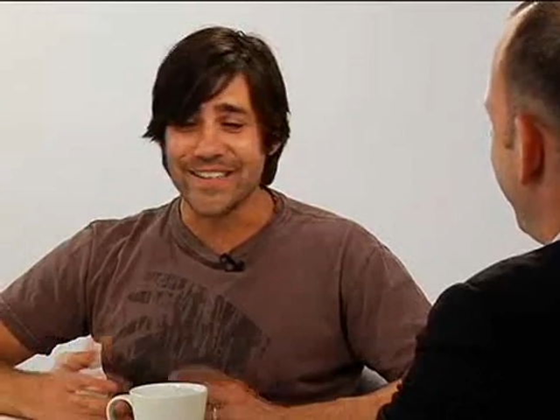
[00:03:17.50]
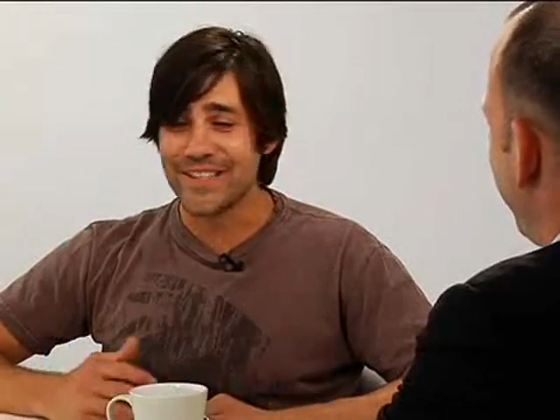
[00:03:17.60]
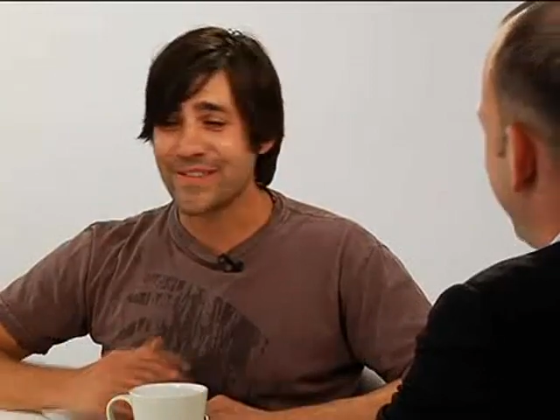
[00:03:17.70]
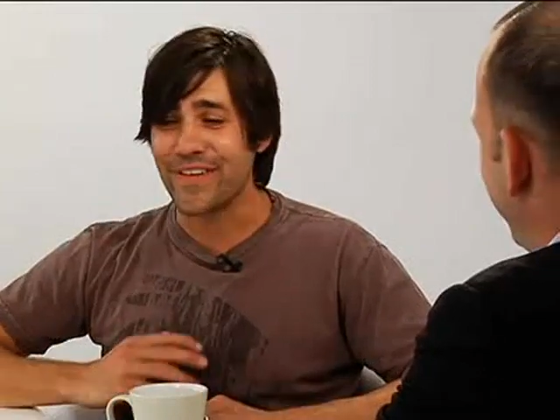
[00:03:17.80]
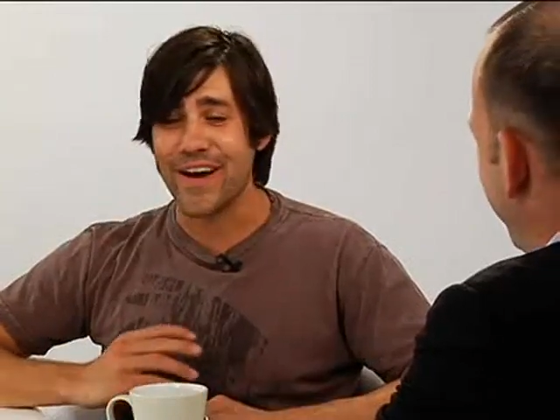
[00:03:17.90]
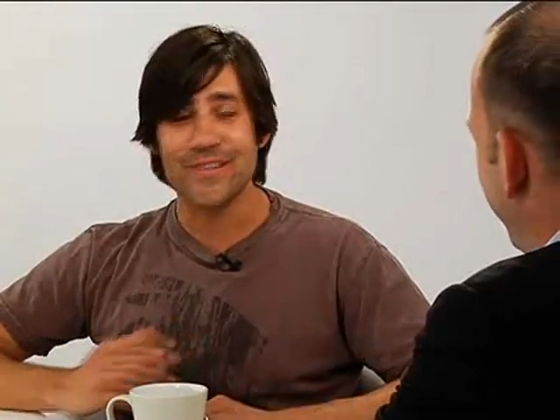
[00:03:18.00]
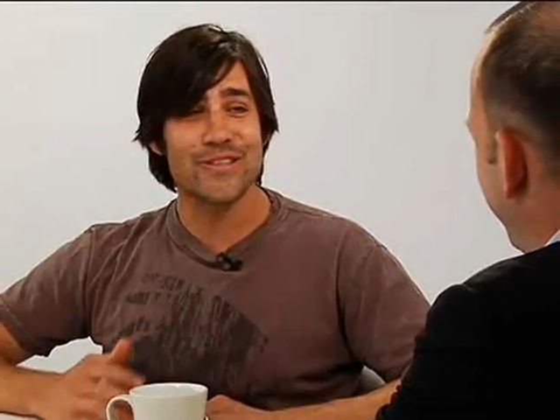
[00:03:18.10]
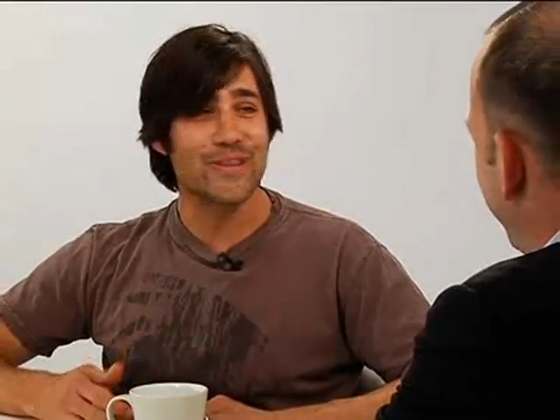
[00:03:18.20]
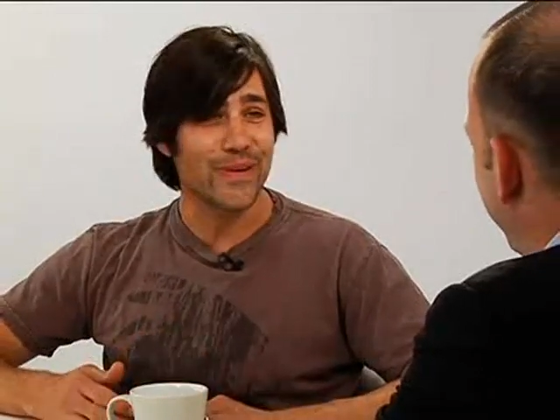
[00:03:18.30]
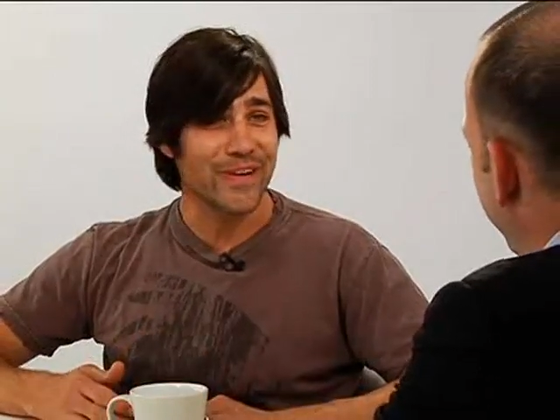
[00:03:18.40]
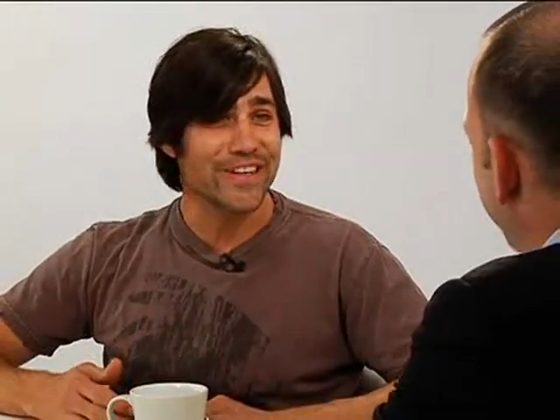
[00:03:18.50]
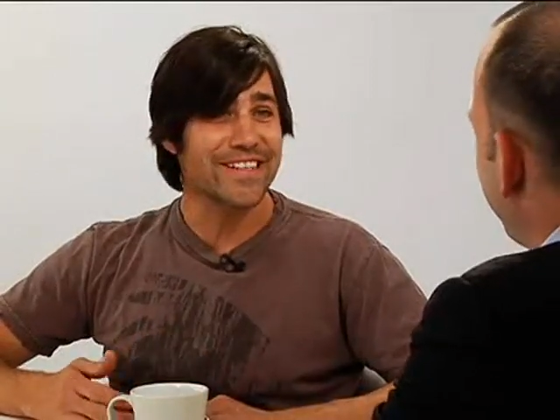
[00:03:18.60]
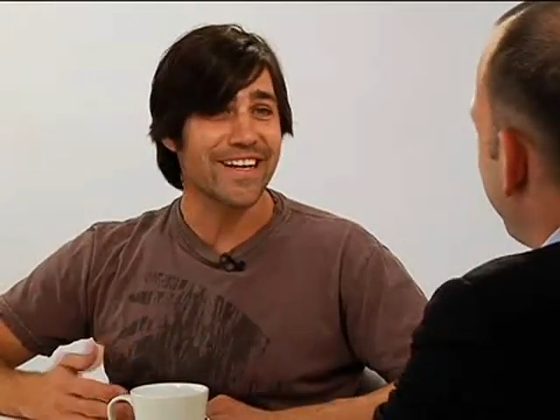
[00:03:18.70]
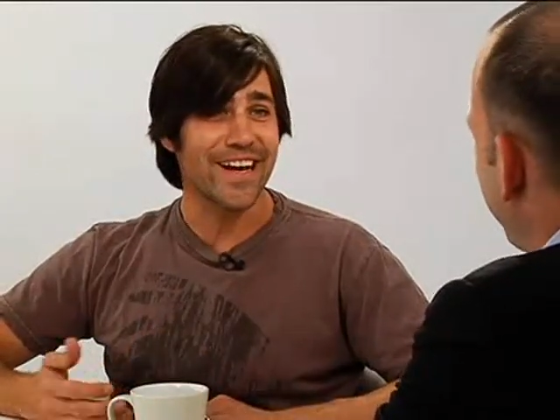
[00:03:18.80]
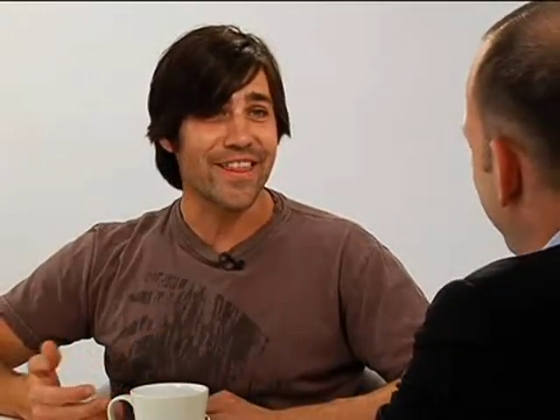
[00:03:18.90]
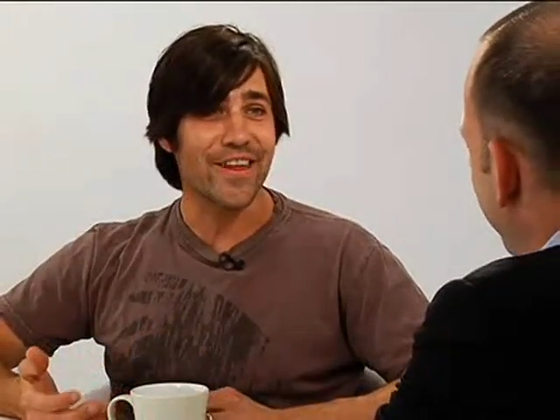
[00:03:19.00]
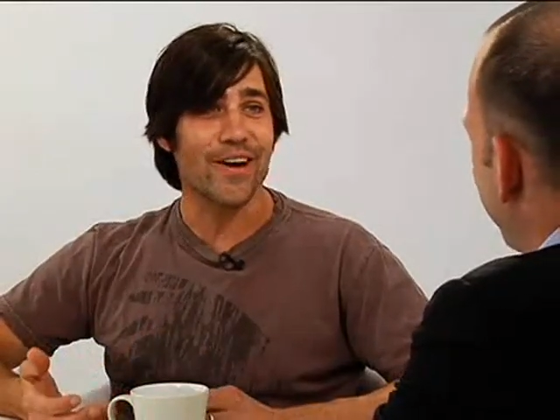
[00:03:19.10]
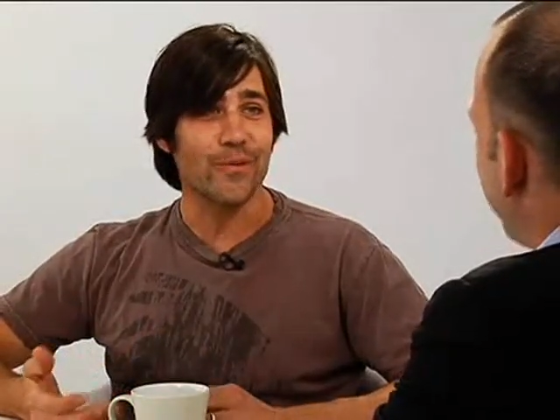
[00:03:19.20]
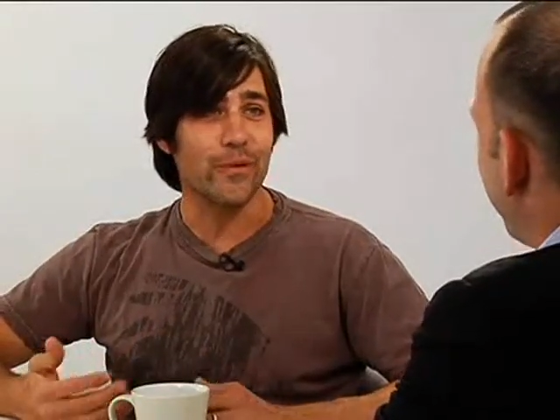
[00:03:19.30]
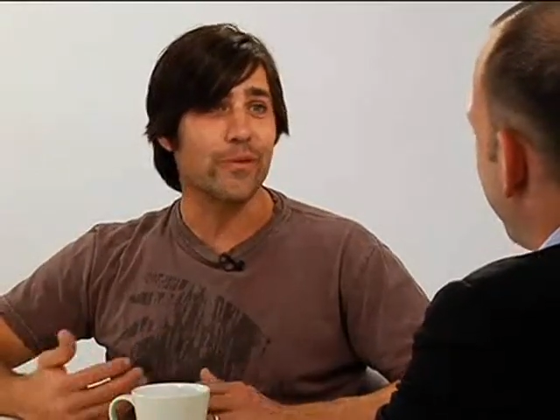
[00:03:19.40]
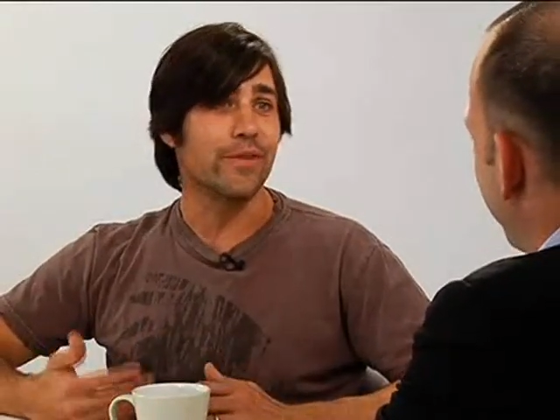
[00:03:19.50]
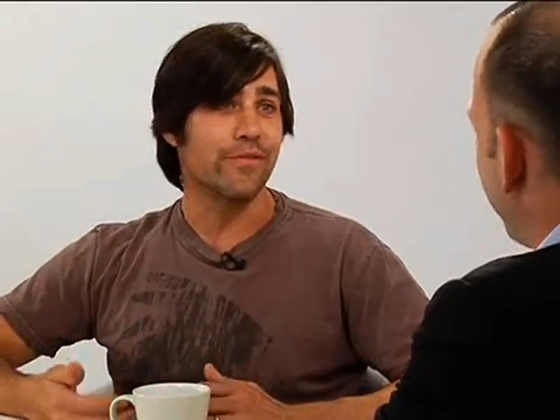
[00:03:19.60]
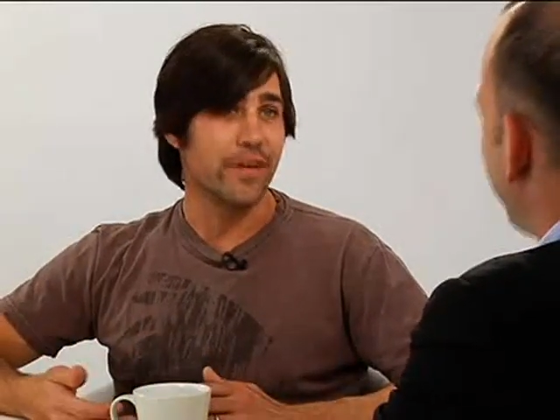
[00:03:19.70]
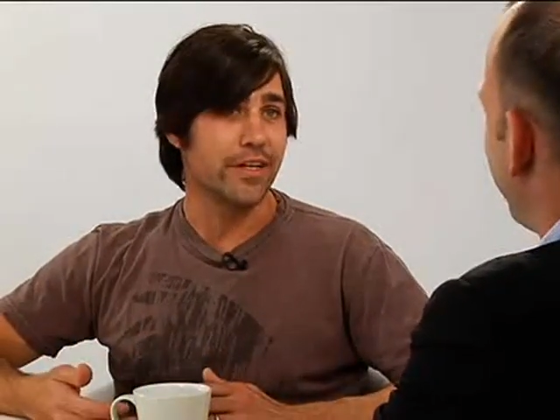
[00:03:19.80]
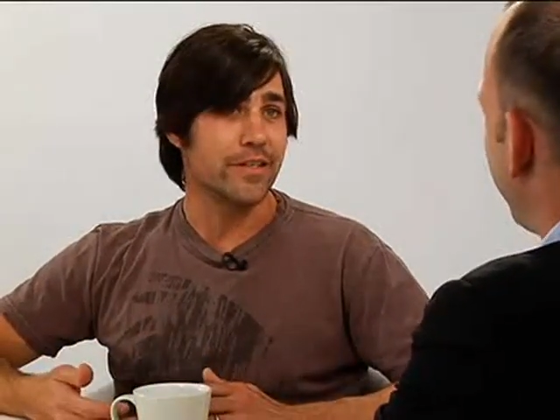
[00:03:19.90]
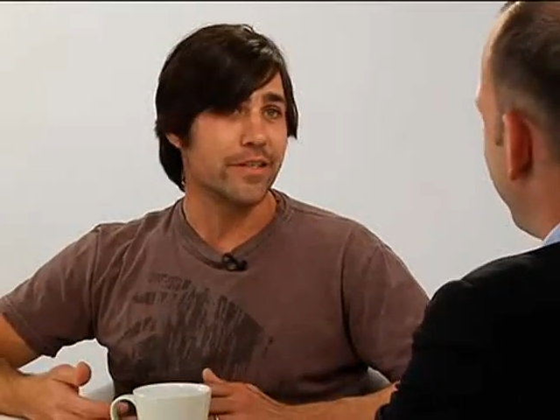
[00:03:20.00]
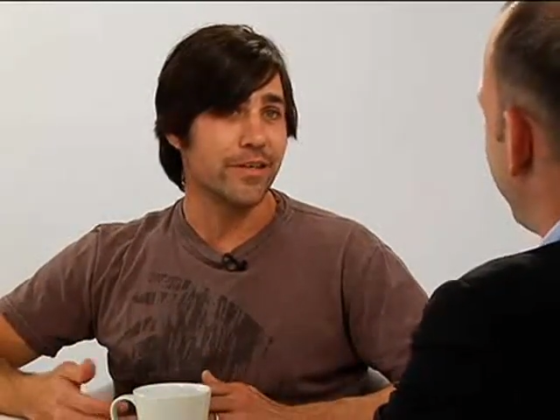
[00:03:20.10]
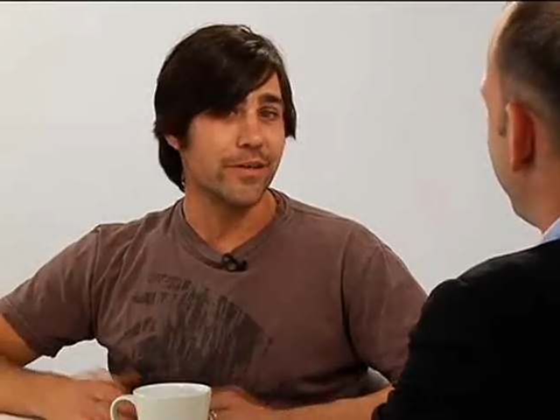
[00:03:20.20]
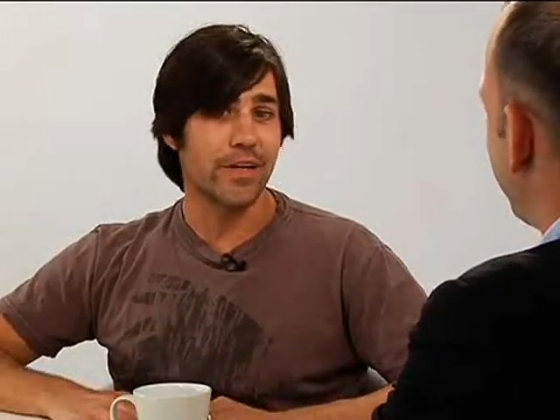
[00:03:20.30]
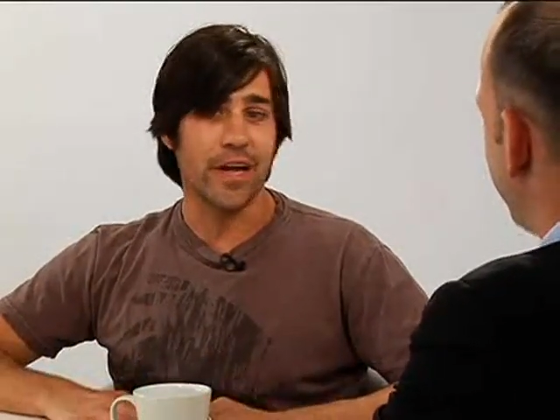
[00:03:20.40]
I just found stores that I thought we would fit into,